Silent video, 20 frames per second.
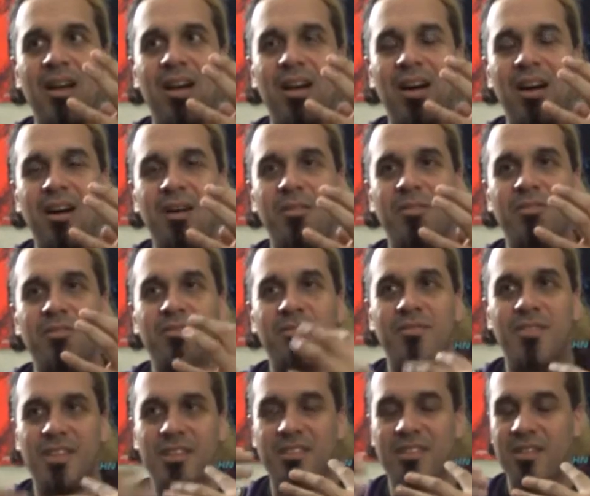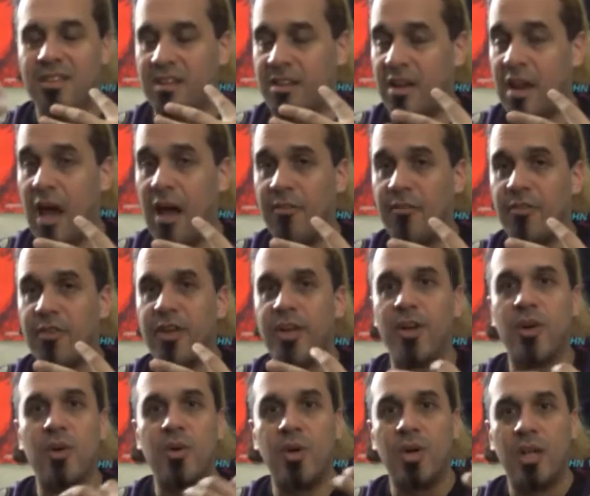Um, Vincent
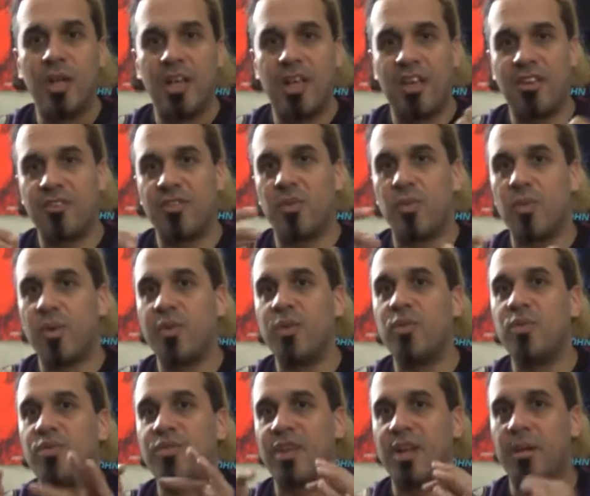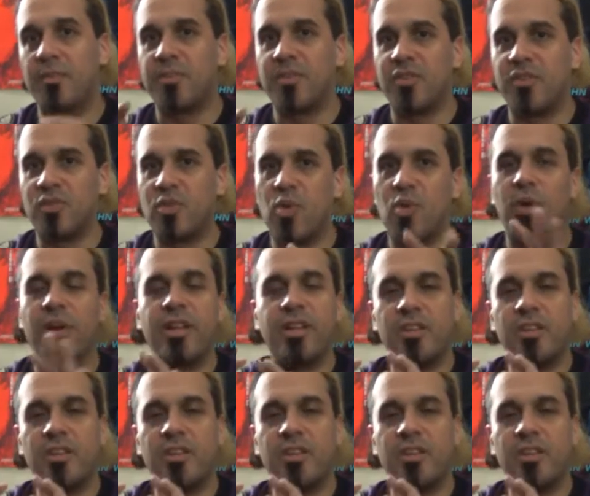D'Onofrio is the one who set up the score,